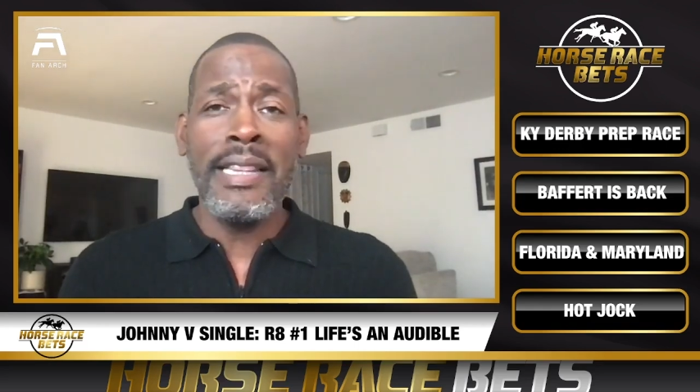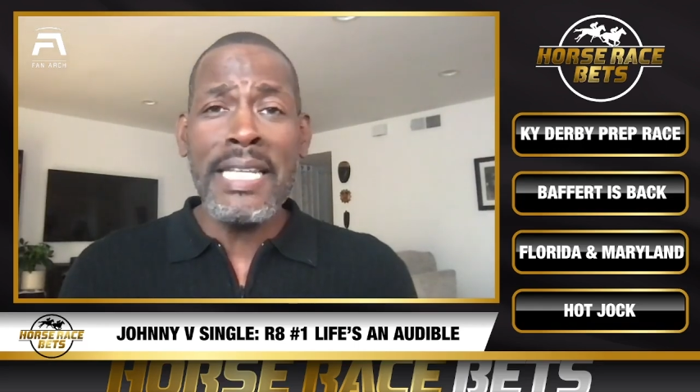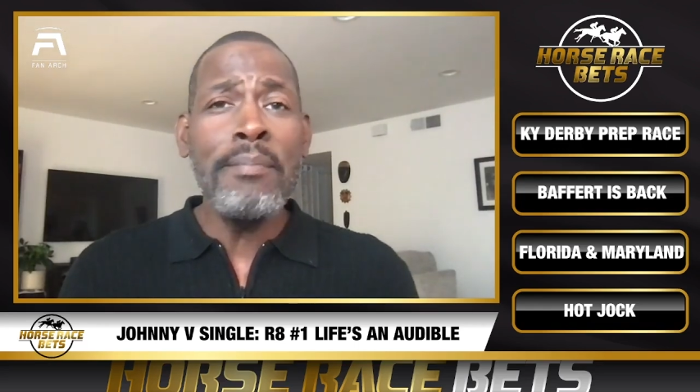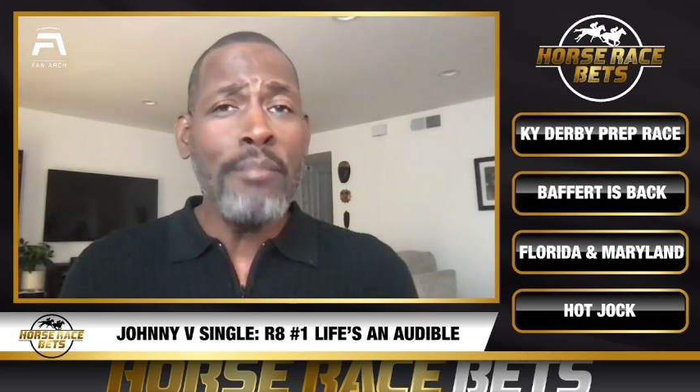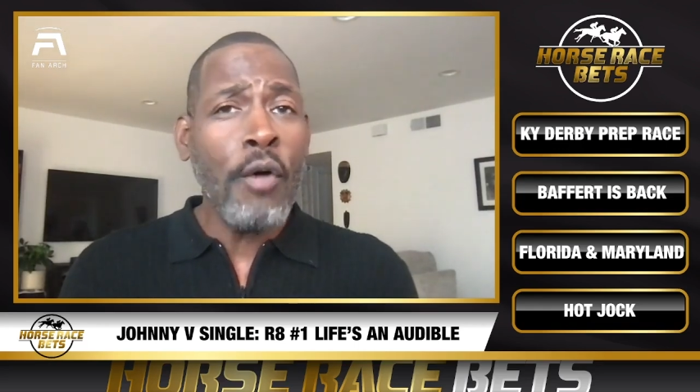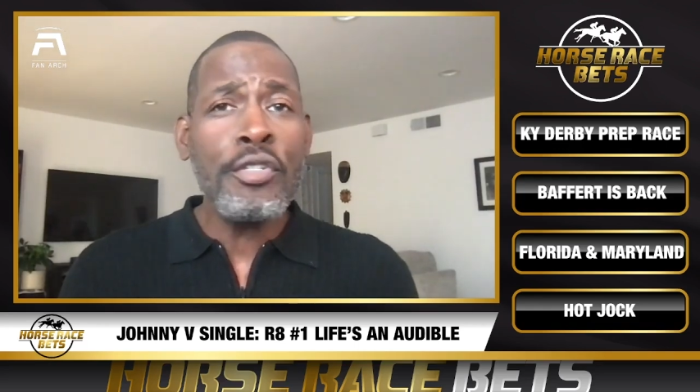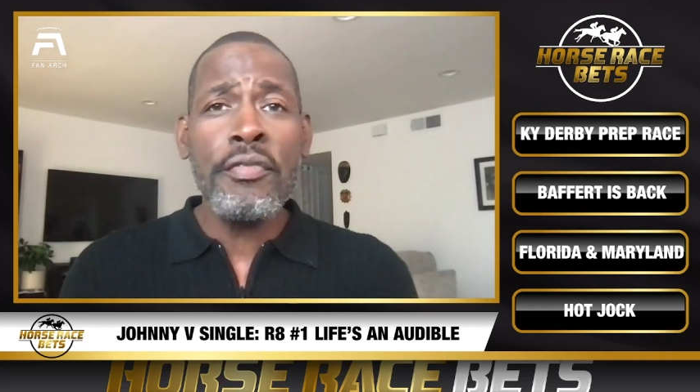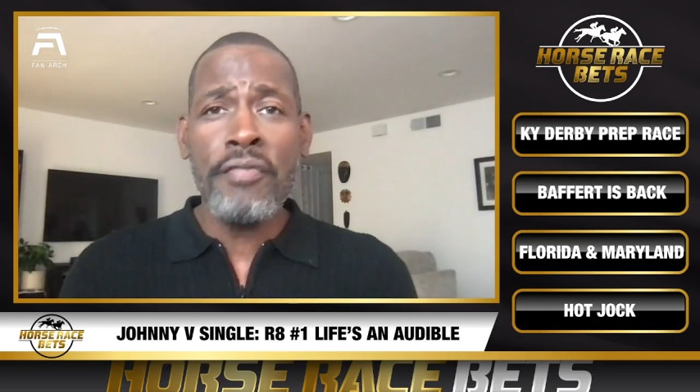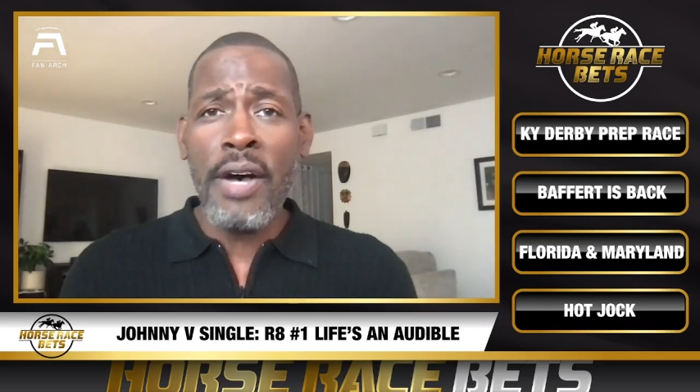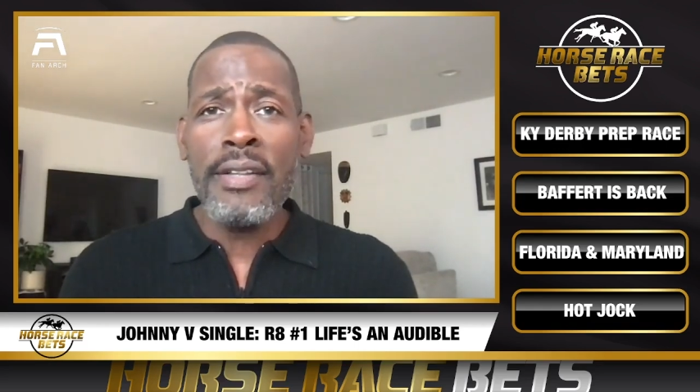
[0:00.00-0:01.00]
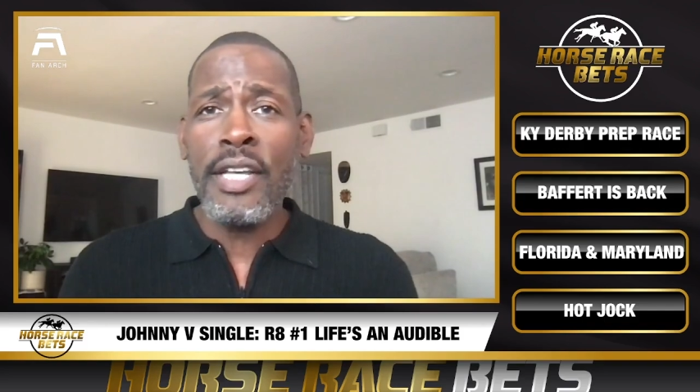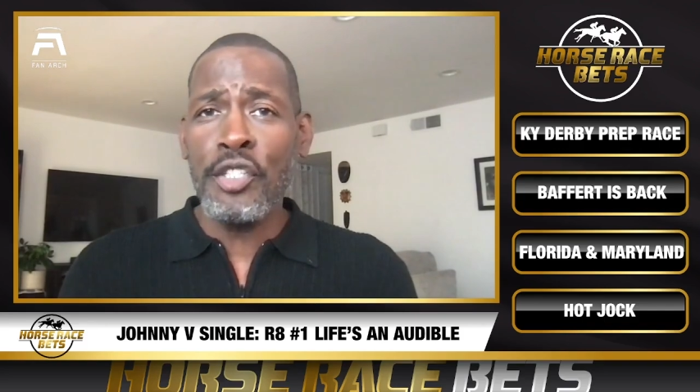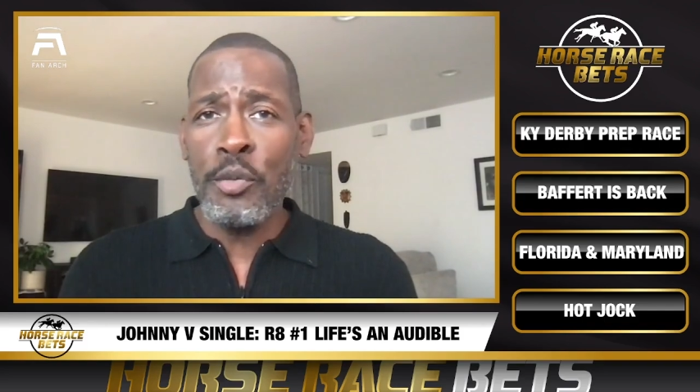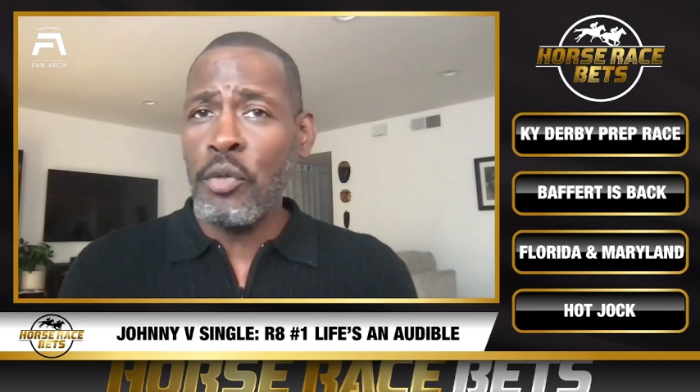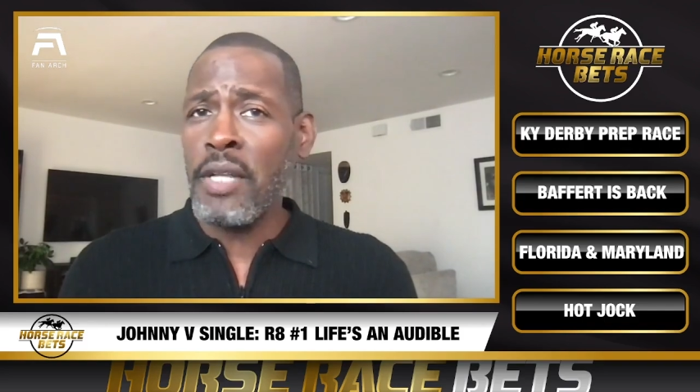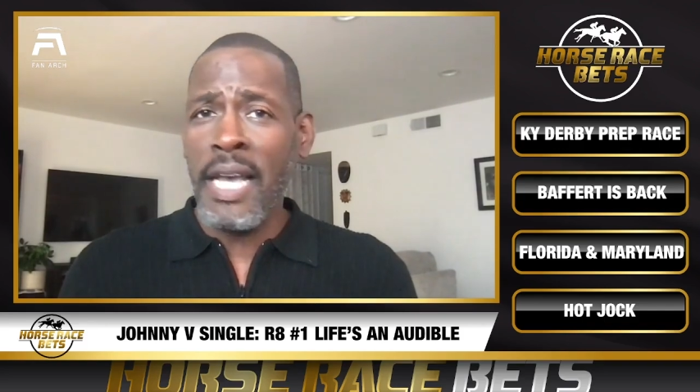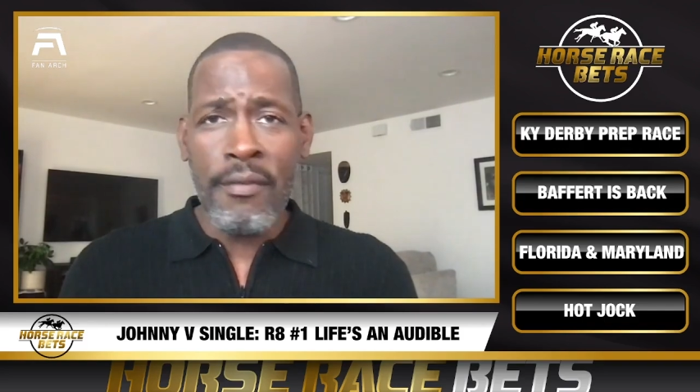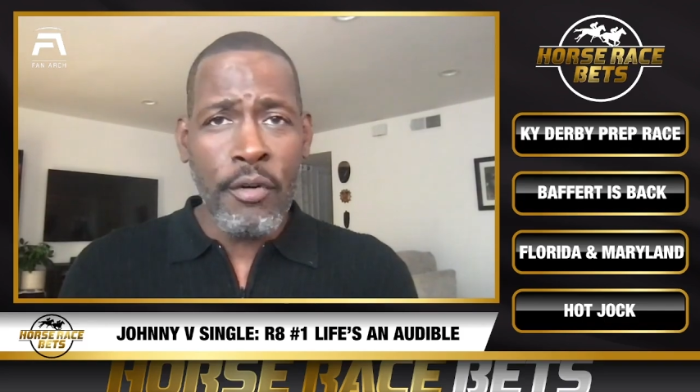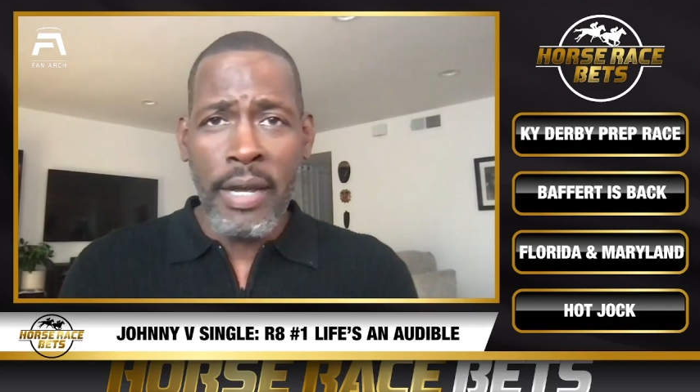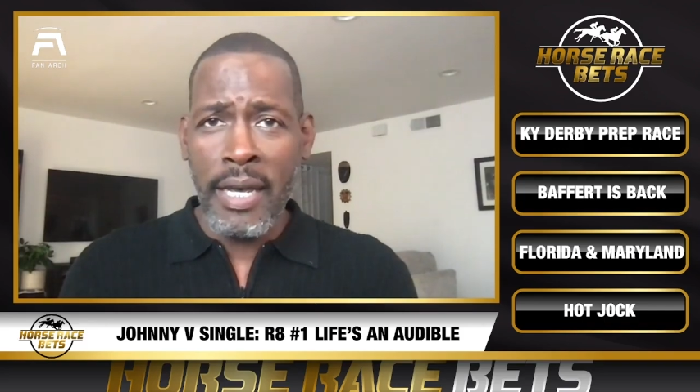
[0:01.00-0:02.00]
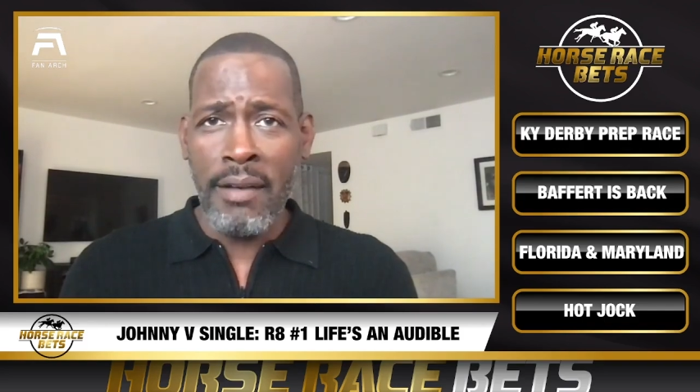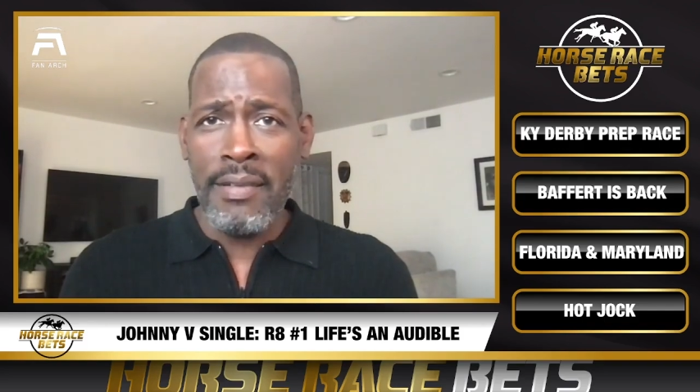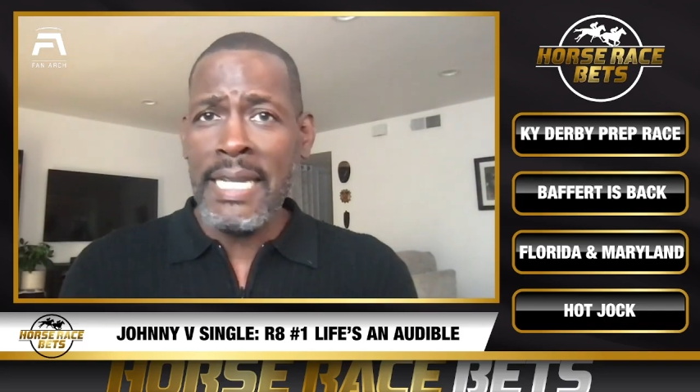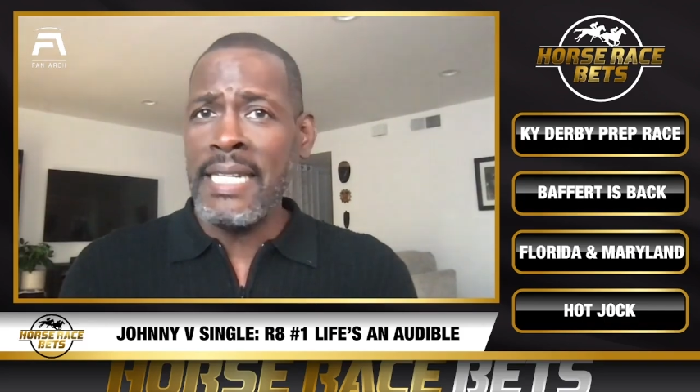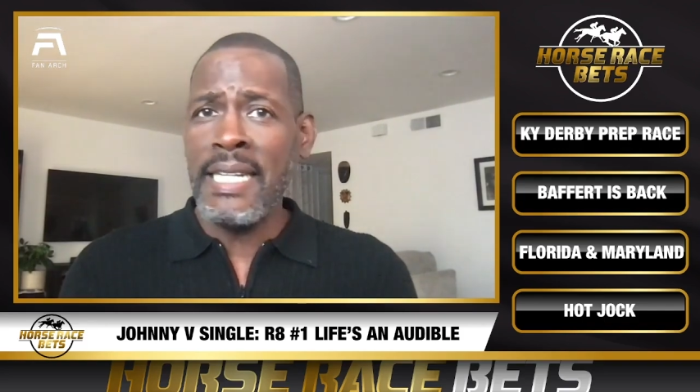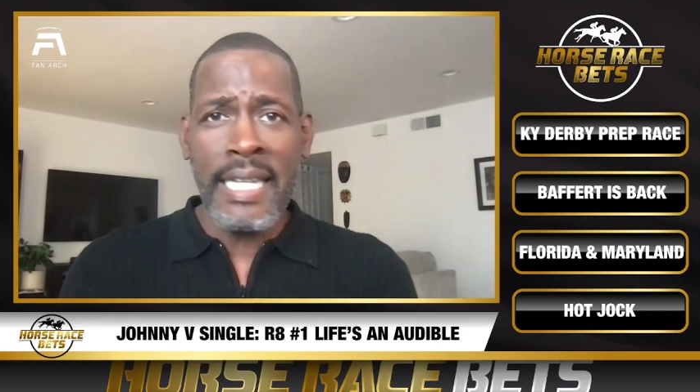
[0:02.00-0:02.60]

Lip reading: the most fun that you will ever have in